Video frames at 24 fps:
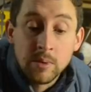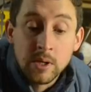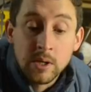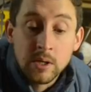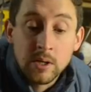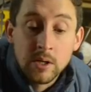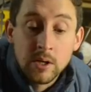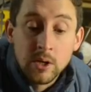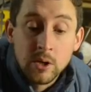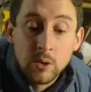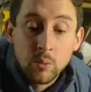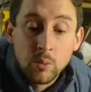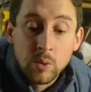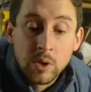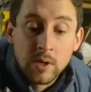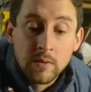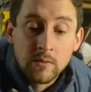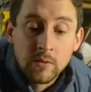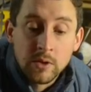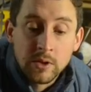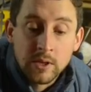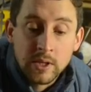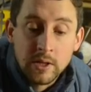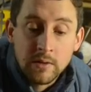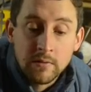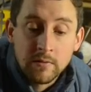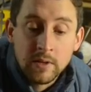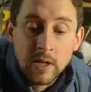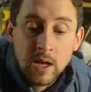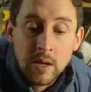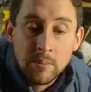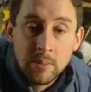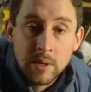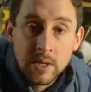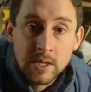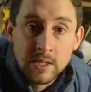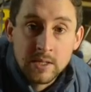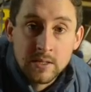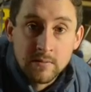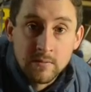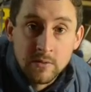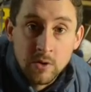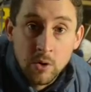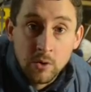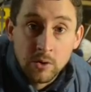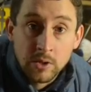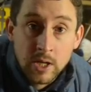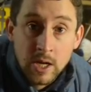bit, where you've got that flat piece of
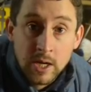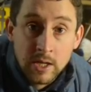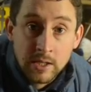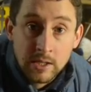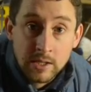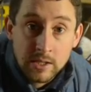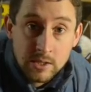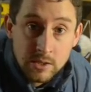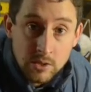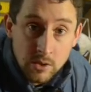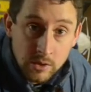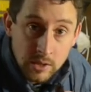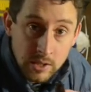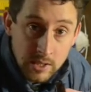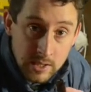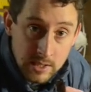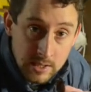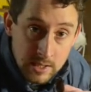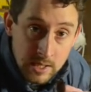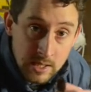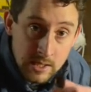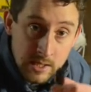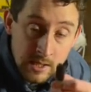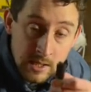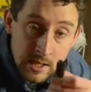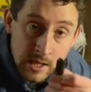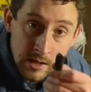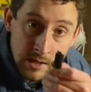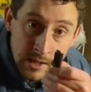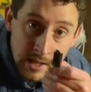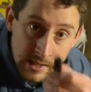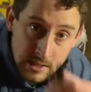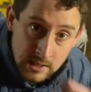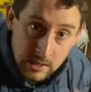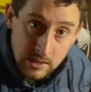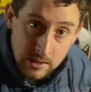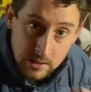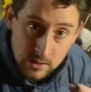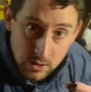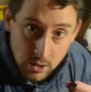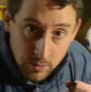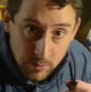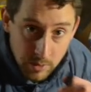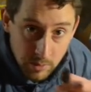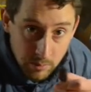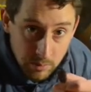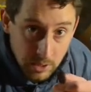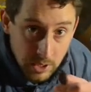non-cutting stock in the center there, and that's gonna
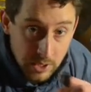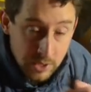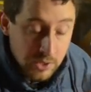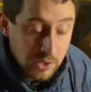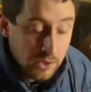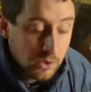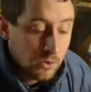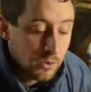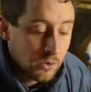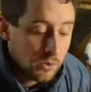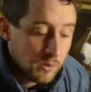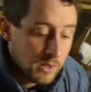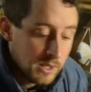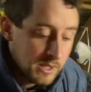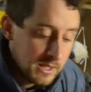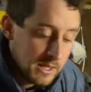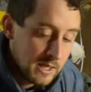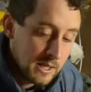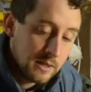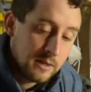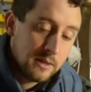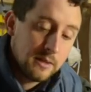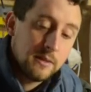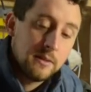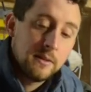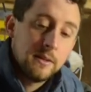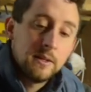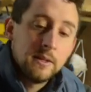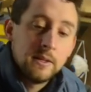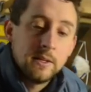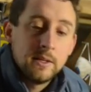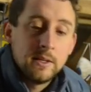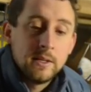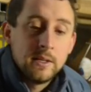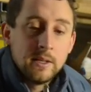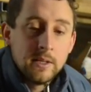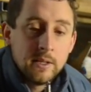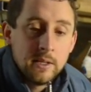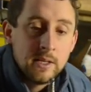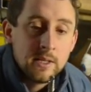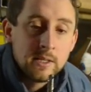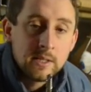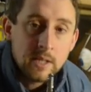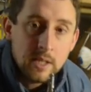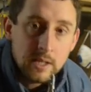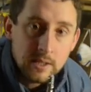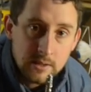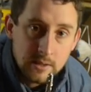stop you plunging all the way down.
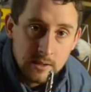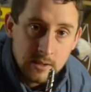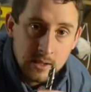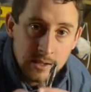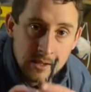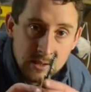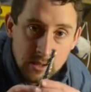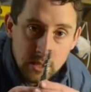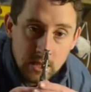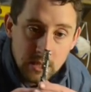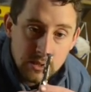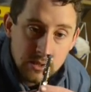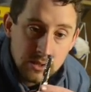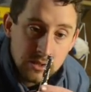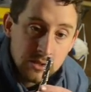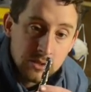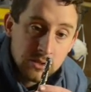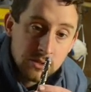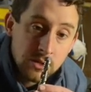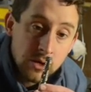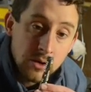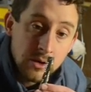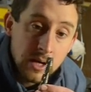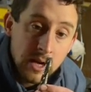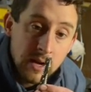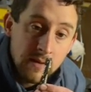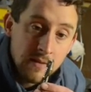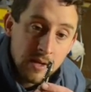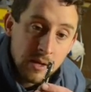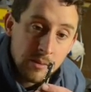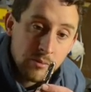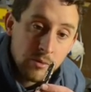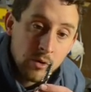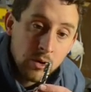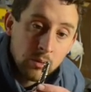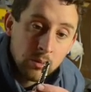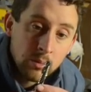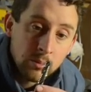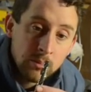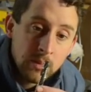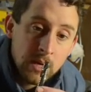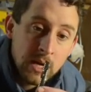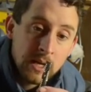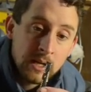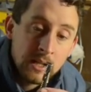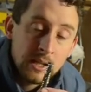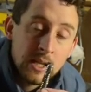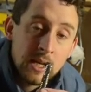These guys just don't have that problem,
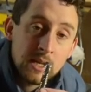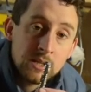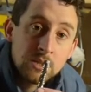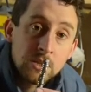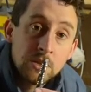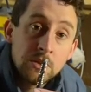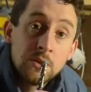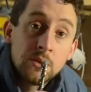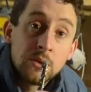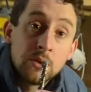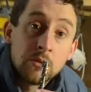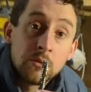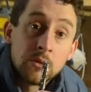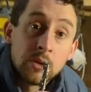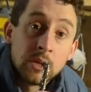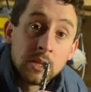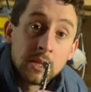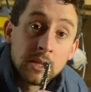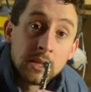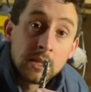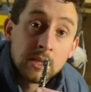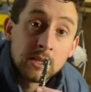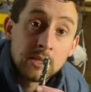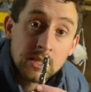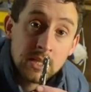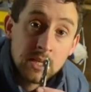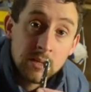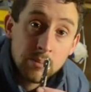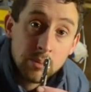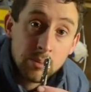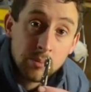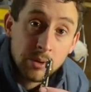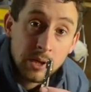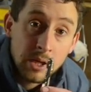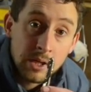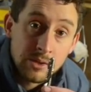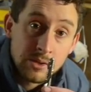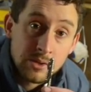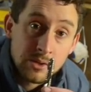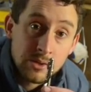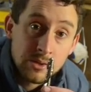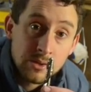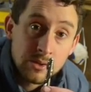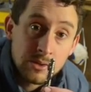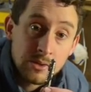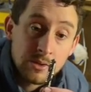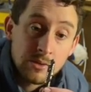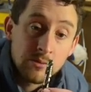and it allows you to do really deep
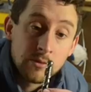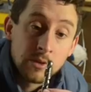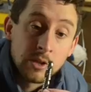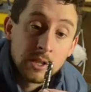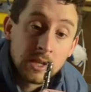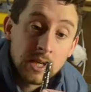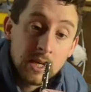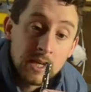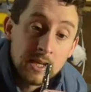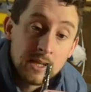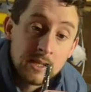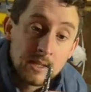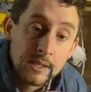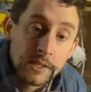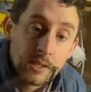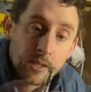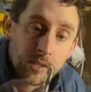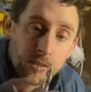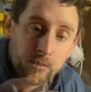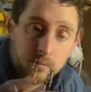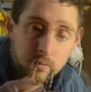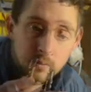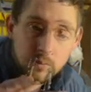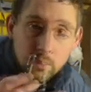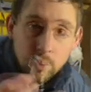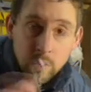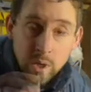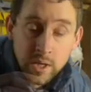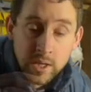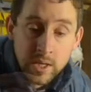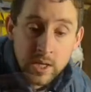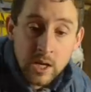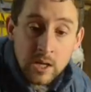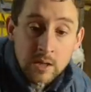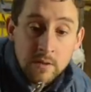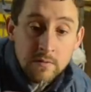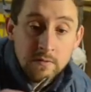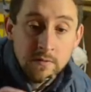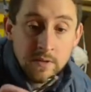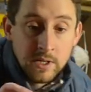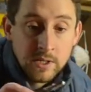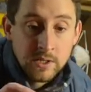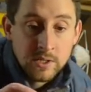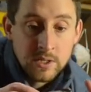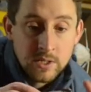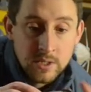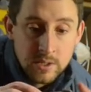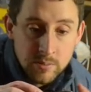plunges really easily. One of the other
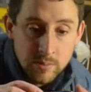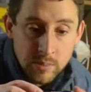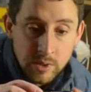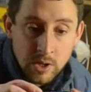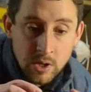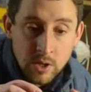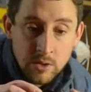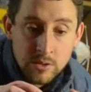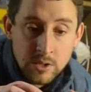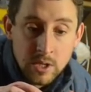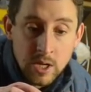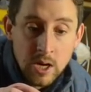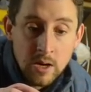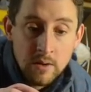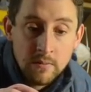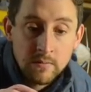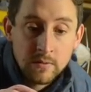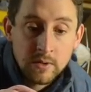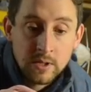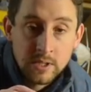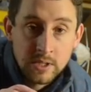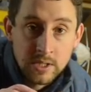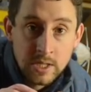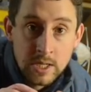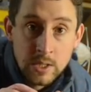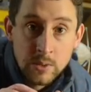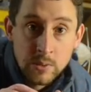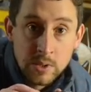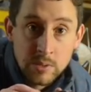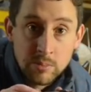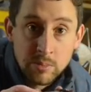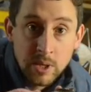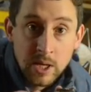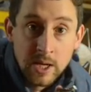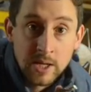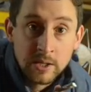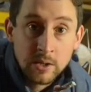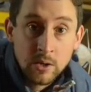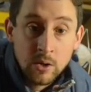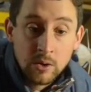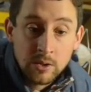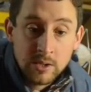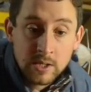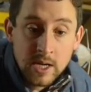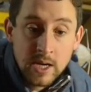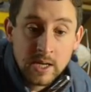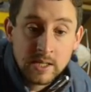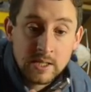features, because you have continuous blade
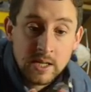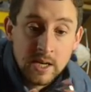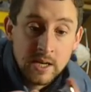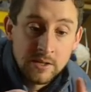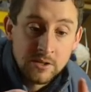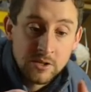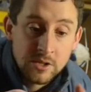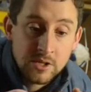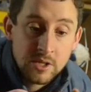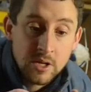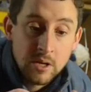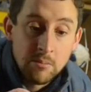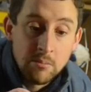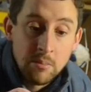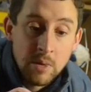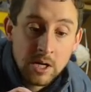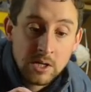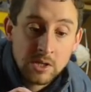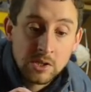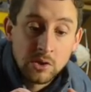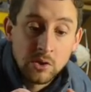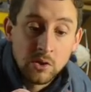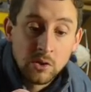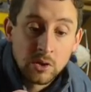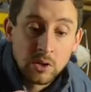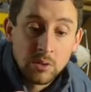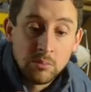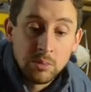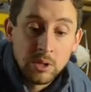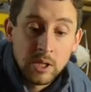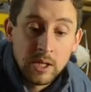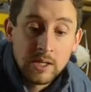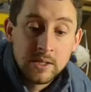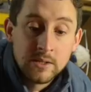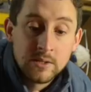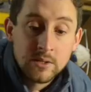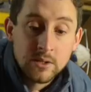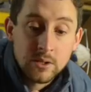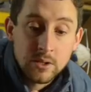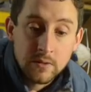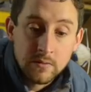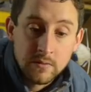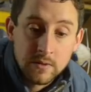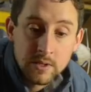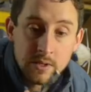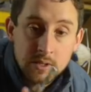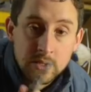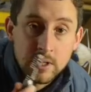contact and just a much longer blade
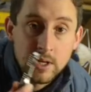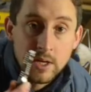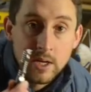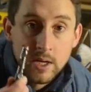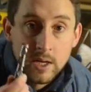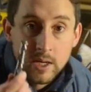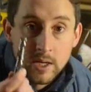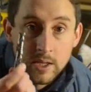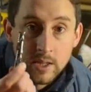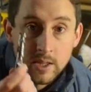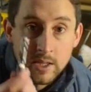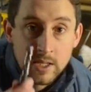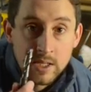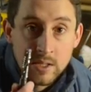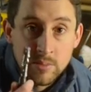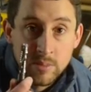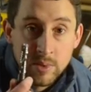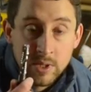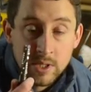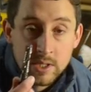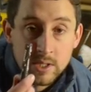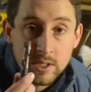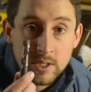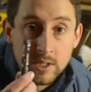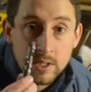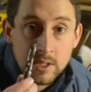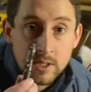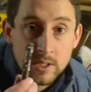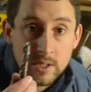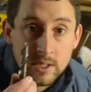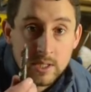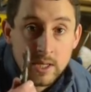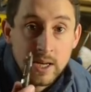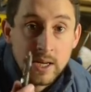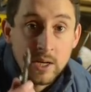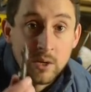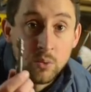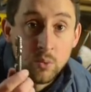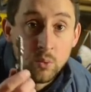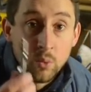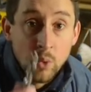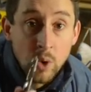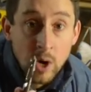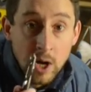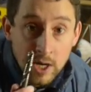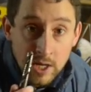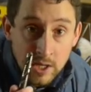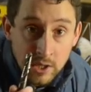surface, these bits stay
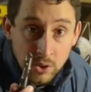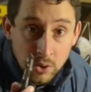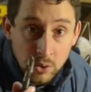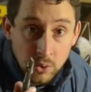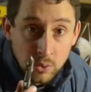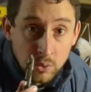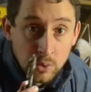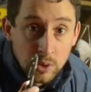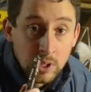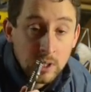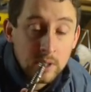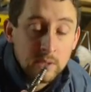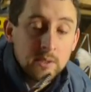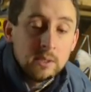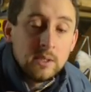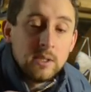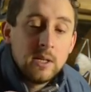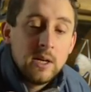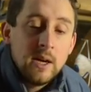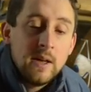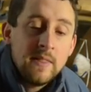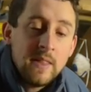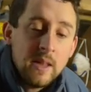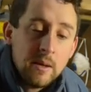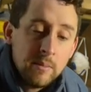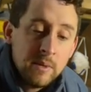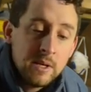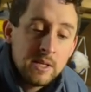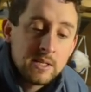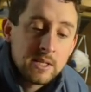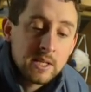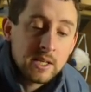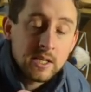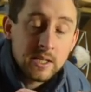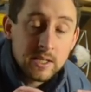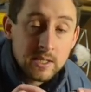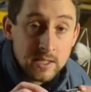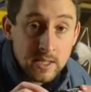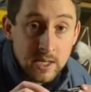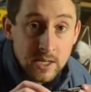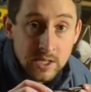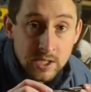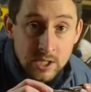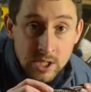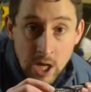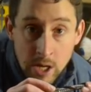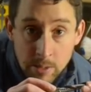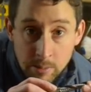way cooler. And that means they're gonna stay
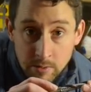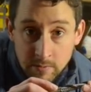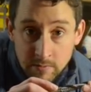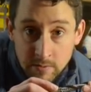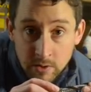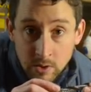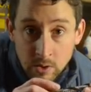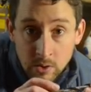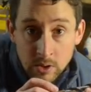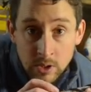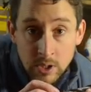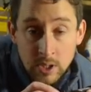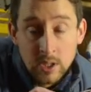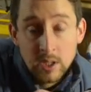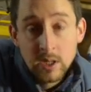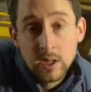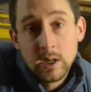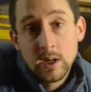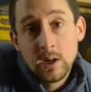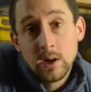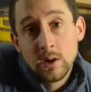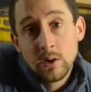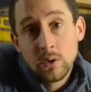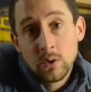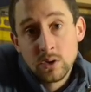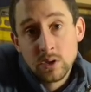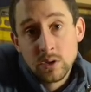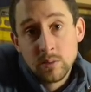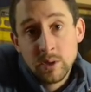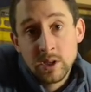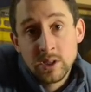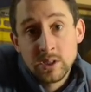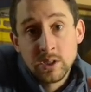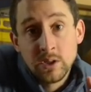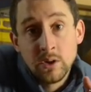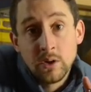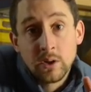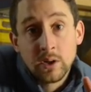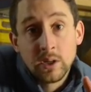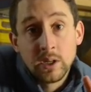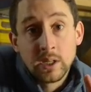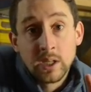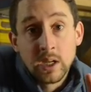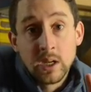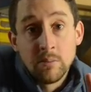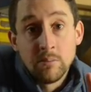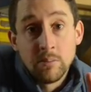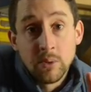sharper for longer, but also means you're not
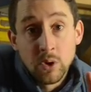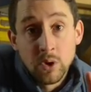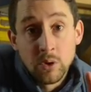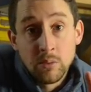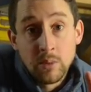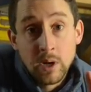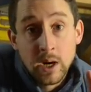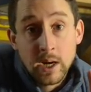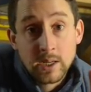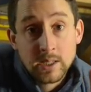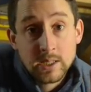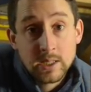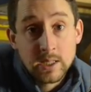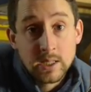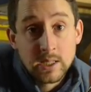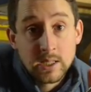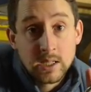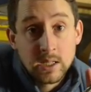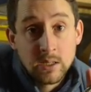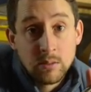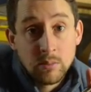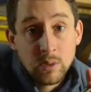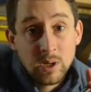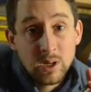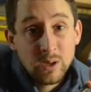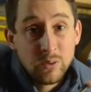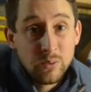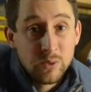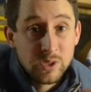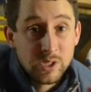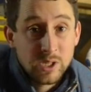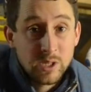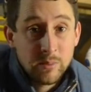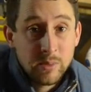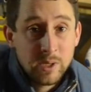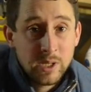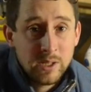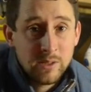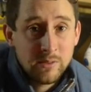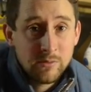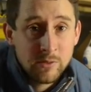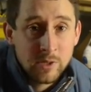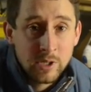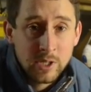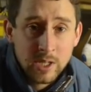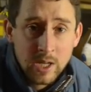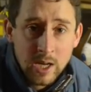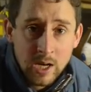gonna get burn marks in the timber, which can be
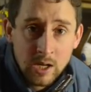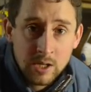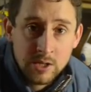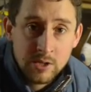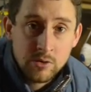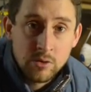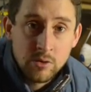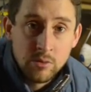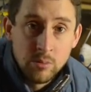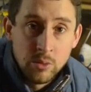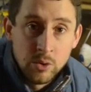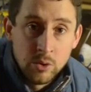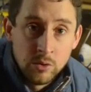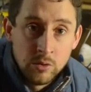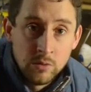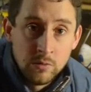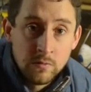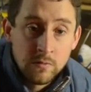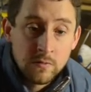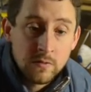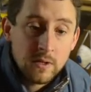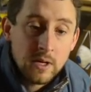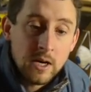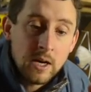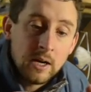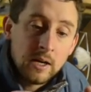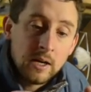really hard to remove,